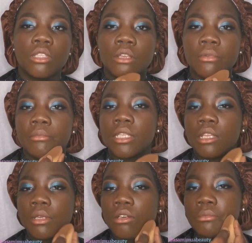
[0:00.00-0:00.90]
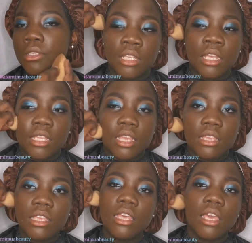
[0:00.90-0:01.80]
Yeah, so I'm just dabbing it
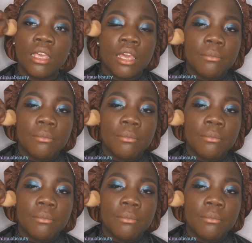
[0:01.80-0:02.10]
all over her